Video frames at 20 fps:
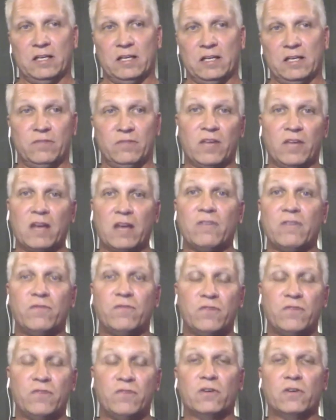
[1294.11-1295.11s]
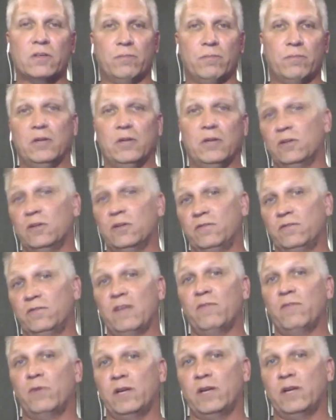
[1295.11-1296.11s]
If they feel compelled, or if they
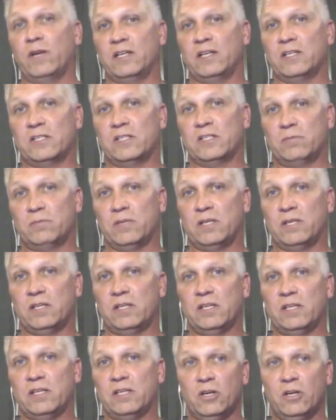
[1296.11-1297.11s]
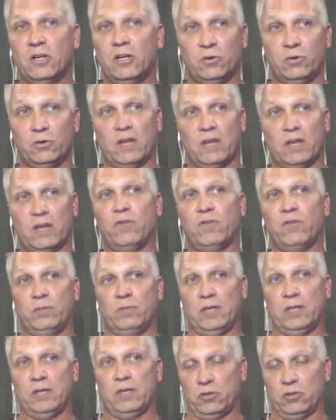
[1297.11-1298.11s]
run into somebody who they feel would be
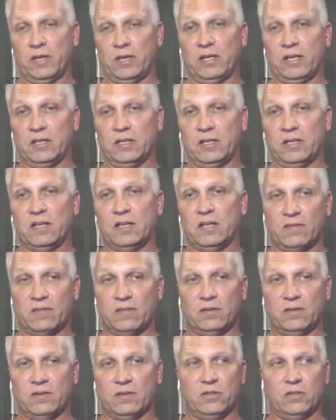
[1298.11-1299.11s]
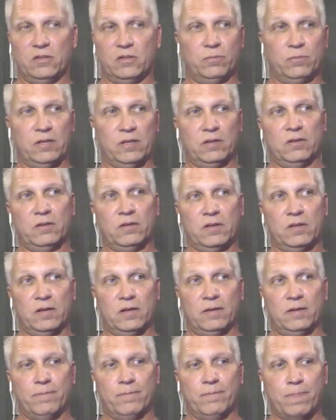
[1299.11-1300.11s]
a great have you know be a
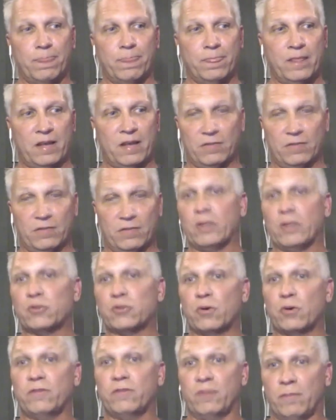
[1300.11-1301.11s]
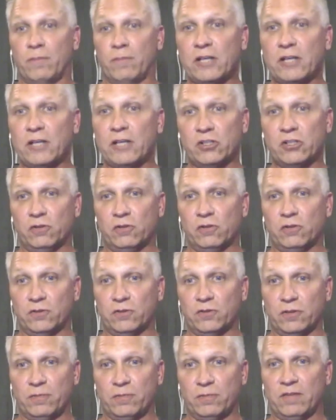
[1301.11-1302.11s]
um, have a great story for my show for
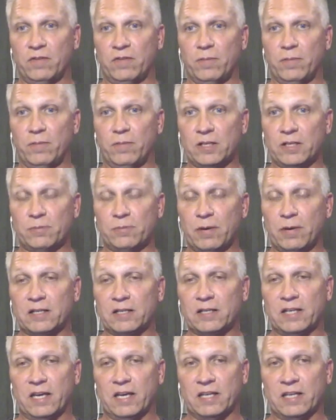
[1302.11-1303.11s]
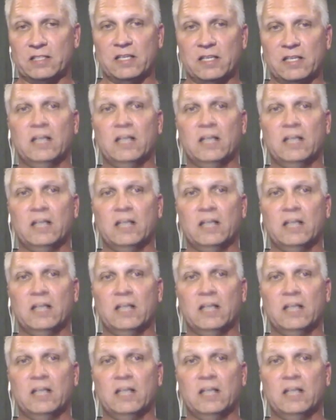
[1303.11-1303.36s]
the Men of Abundance podcast,